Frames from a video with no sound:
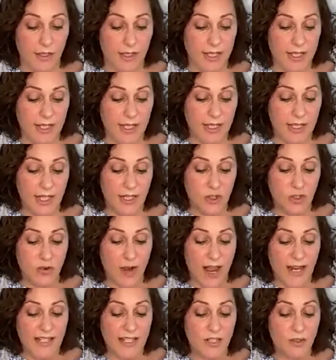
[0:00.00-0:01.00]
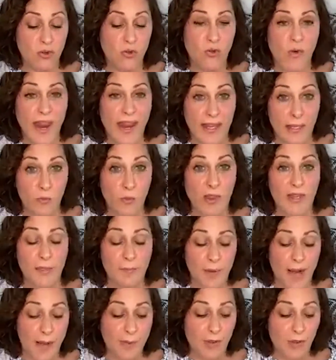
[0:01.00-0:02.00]
He attracted what
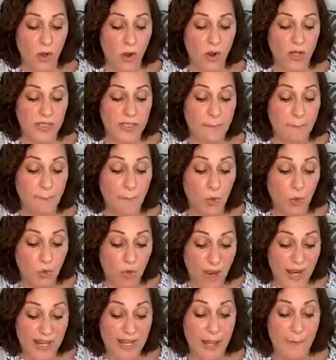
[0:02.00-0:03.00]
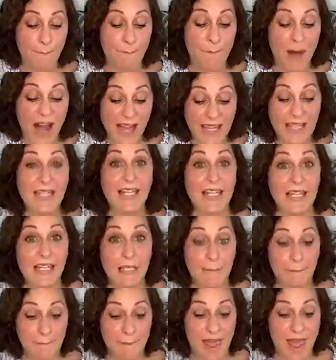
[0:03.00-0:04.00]
the Bible calls great and
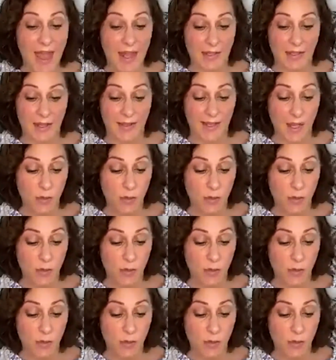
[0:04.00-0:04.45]
mighty men.